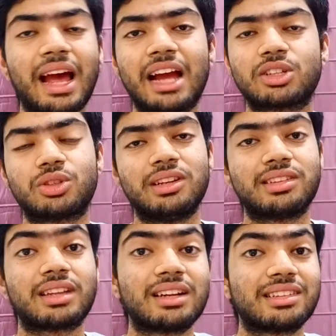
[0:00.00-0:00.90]
actually
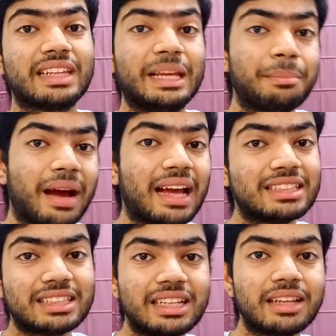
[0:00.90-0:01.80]
starts
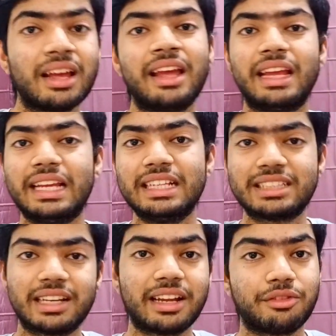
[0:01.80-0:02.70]
imagining
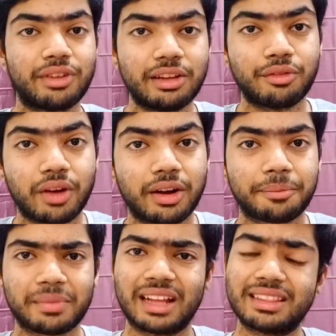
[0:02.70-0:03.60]
each and every word,
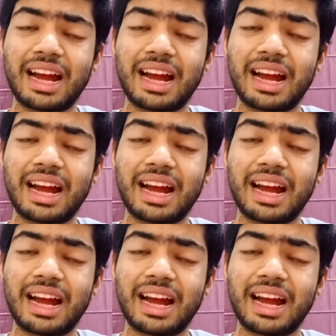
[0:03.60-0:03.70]
and